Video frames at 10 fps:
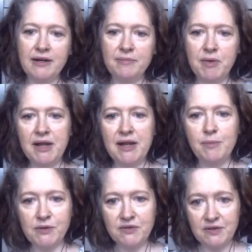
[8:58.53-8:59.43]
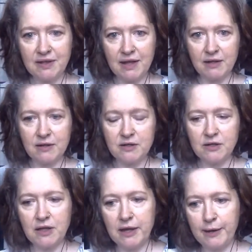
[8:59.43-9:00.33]
and being able to see that
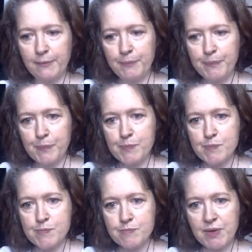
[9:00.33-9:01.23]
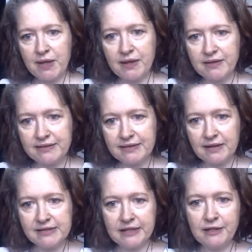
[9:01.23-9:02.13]
clearly. Because
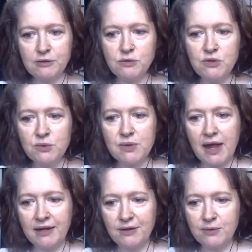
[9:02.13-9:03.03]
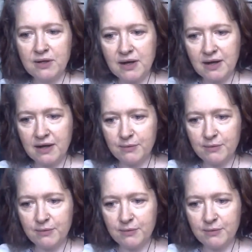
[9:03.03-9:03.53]
until you do that, you cannot